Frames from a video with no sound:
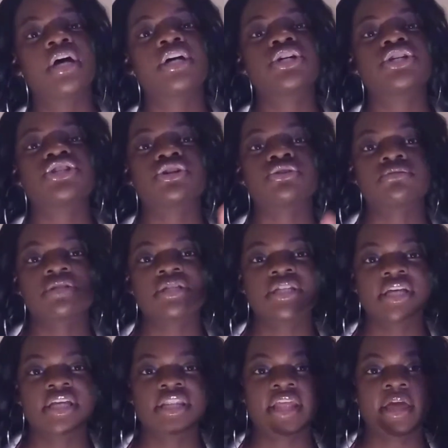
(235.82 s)
So
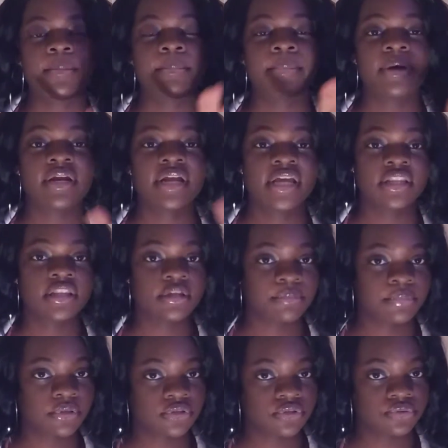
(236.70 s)
10 they put in the
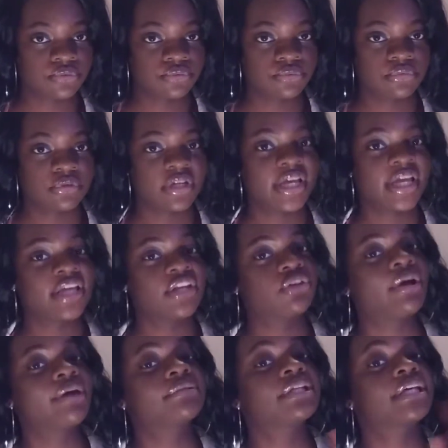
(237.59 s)
balloon, and you
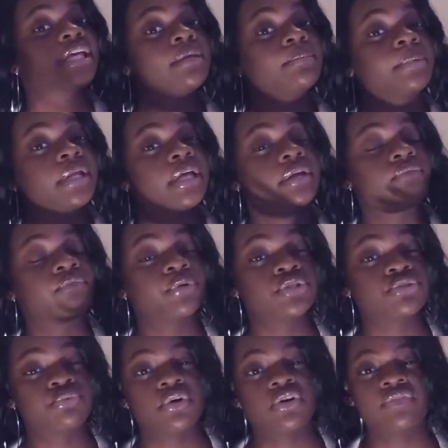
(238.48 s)
have to keep it in for
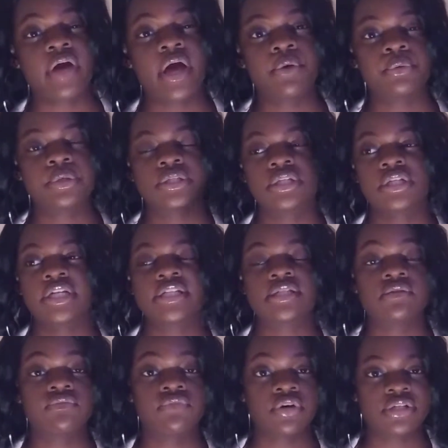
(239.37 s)
12 hours unless
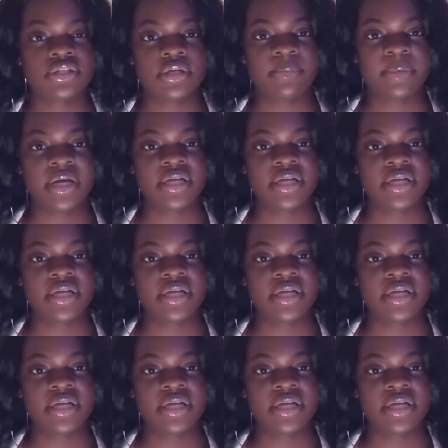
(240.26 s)
it falls out by